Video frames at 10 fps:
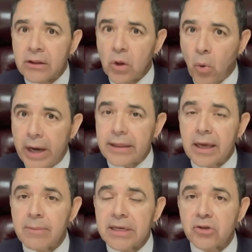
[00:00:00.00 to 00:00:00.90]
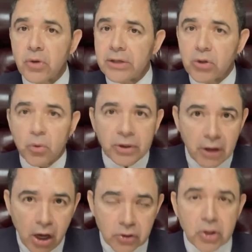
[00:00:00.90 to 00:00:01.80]
The way the administration,
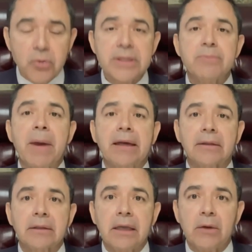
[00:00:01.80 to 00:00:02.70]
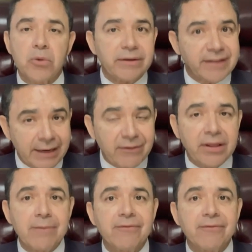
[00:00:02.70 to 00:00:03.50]
with all due respect, and we've given mm-hmm.